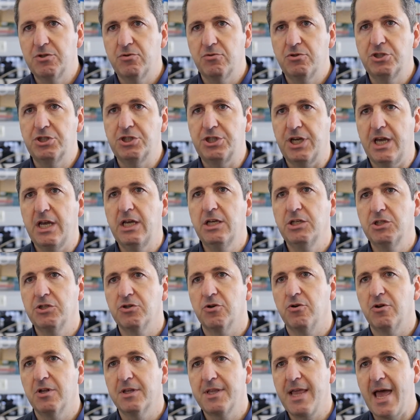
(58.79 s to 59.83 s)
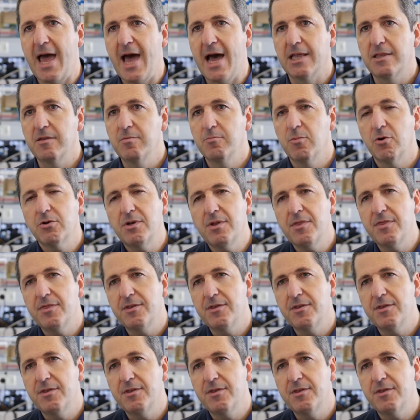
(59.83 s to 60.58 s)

to change all that more than